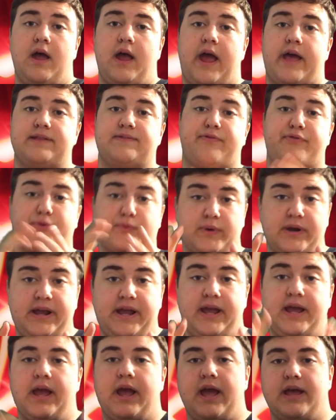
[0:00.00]
And
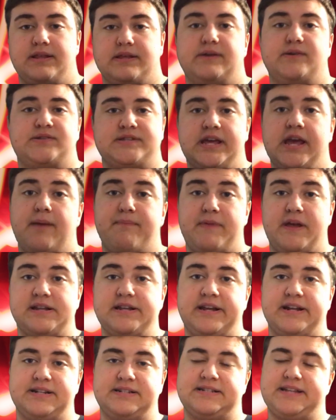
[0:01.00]
3, it was him
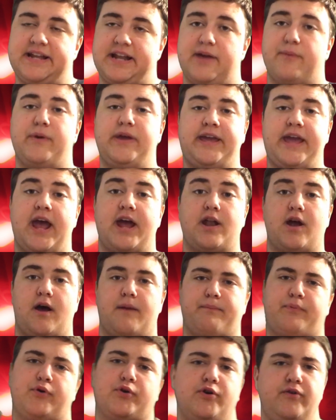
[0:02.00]
that did it. We
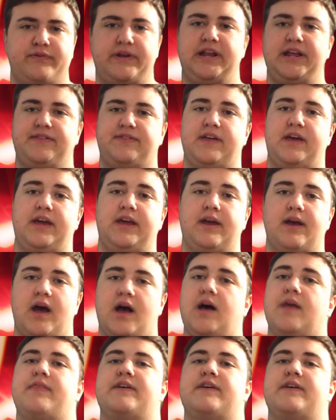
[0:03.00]
cannot prove anything.